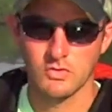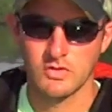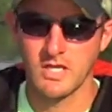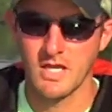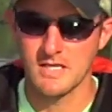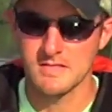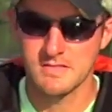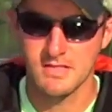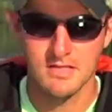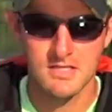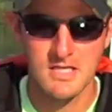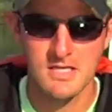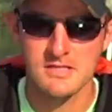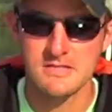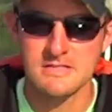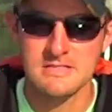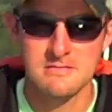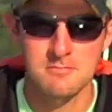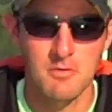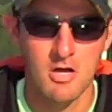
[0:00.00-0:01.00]
Because they're
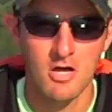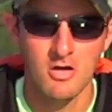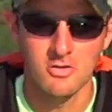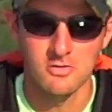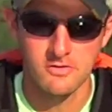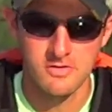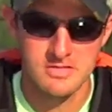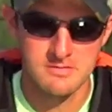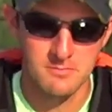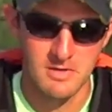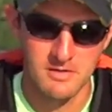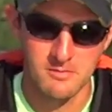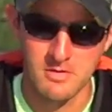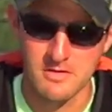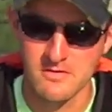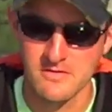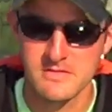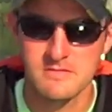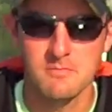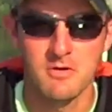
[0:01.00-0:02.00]
getting smaller, this may
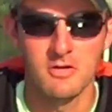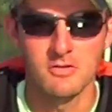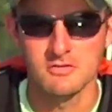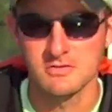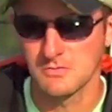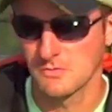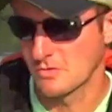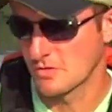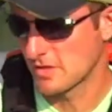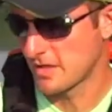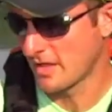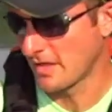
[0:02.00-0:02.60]
be the smallest one